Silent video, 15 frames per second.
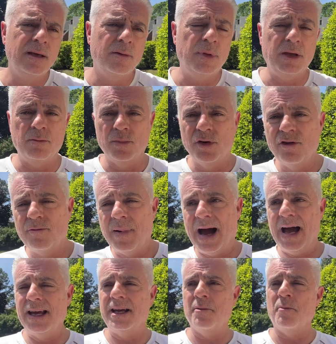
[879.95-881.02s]
Being moved
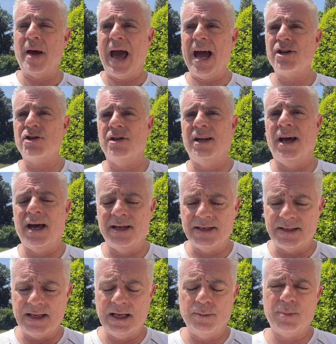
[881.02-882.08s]
by compassion, a
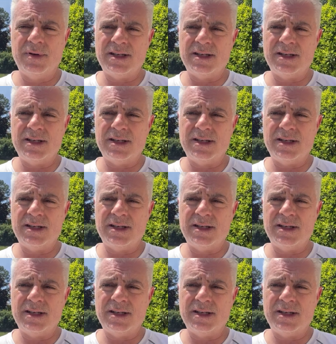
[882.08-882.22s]
deep,